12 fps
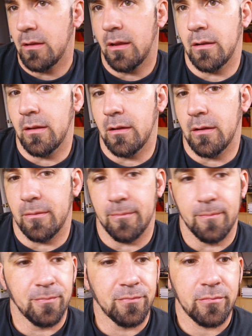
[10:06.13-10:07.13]
and
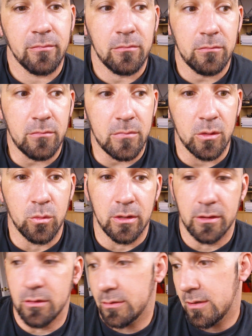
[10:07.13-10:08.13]

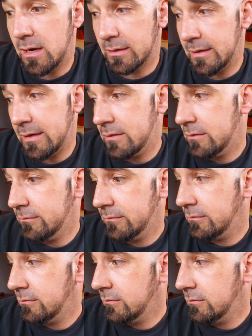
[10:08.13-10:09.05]
get those knocked out.